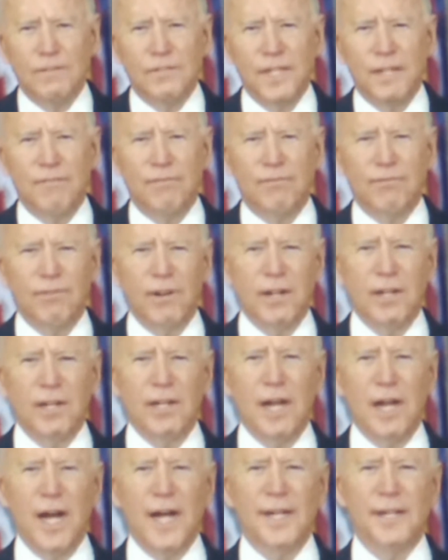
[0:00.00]
seen
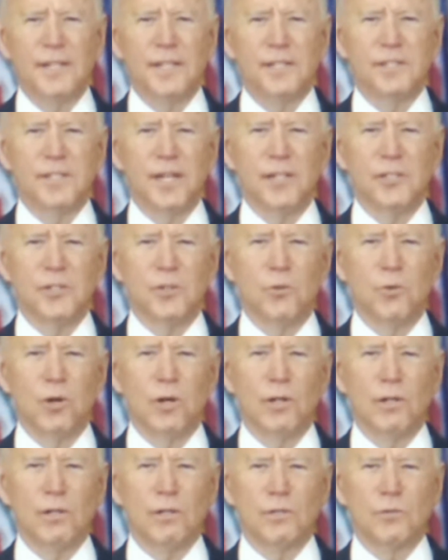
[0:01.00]
frontline and essential
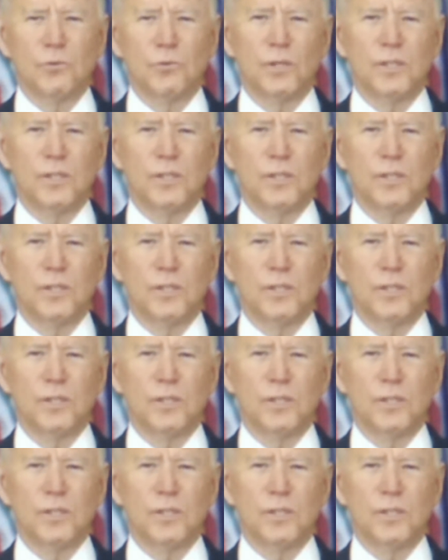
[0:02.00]
workers